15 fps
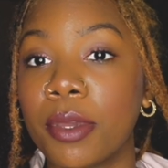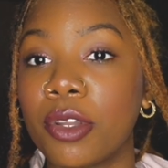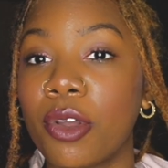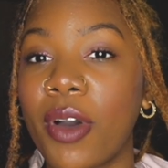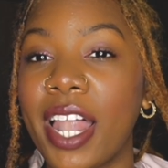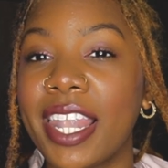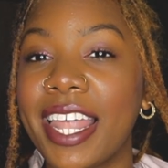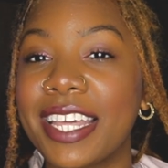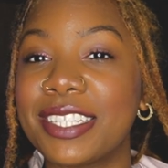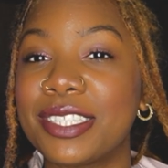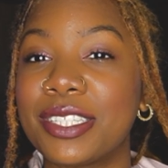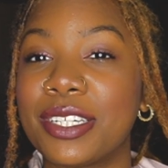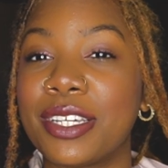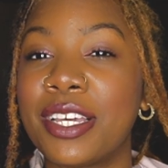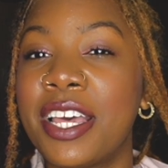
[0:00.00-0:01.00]
You know, I like
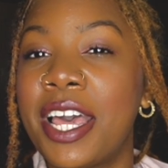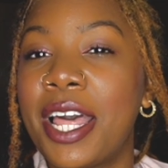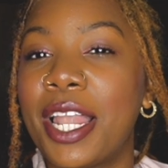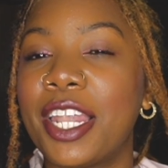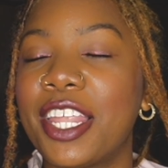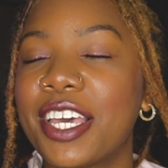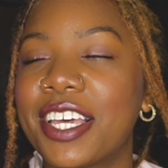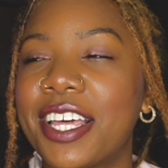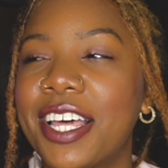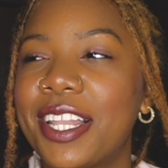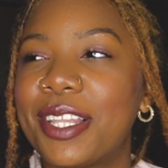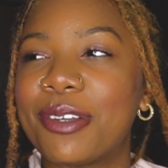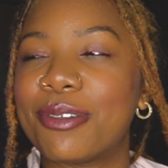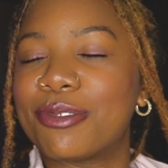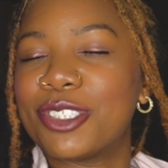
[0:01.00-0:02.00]
to look
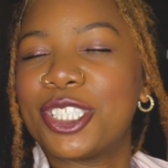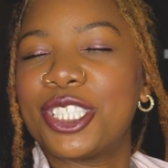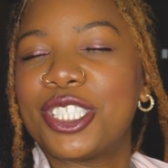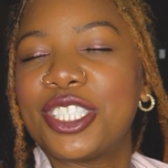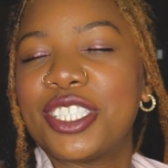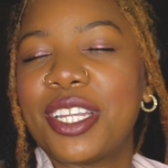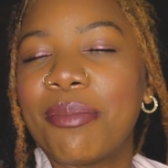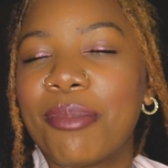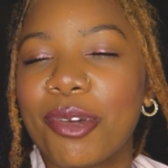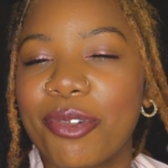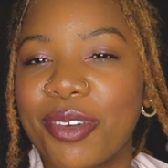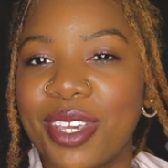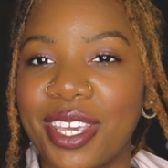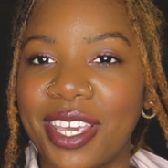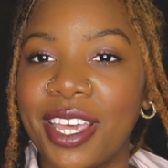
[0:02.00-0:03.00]
a little
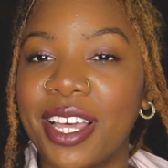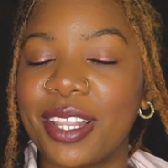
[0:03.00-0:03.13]
shimmery,